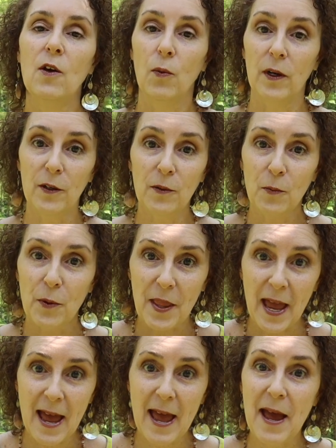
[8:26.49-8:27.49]
Well, when
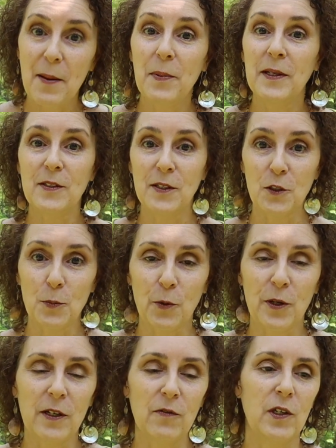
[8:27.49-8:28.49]
that happens in
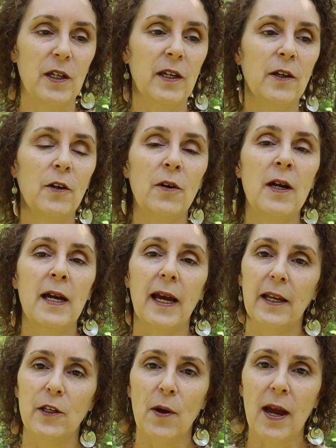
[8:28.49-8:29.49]
spring of the year
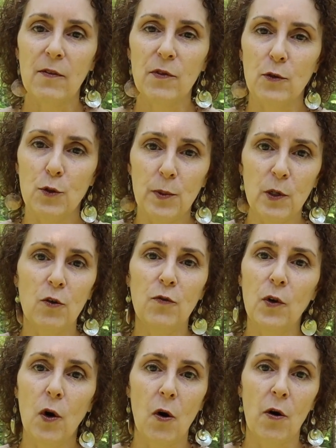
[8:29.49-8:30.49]
and you have those
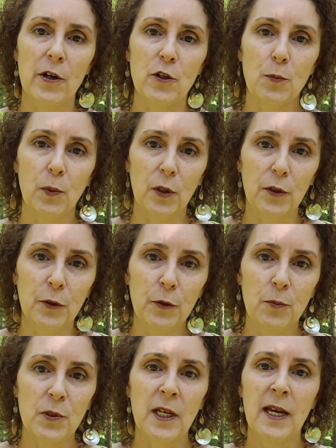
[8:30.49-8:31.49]
beautiful orange
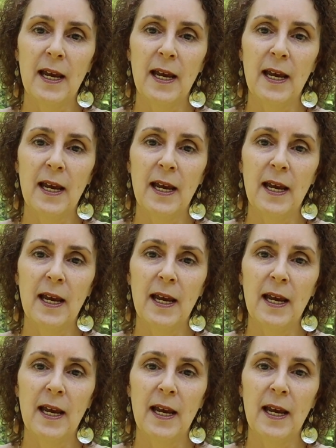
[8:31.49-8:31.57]
blooms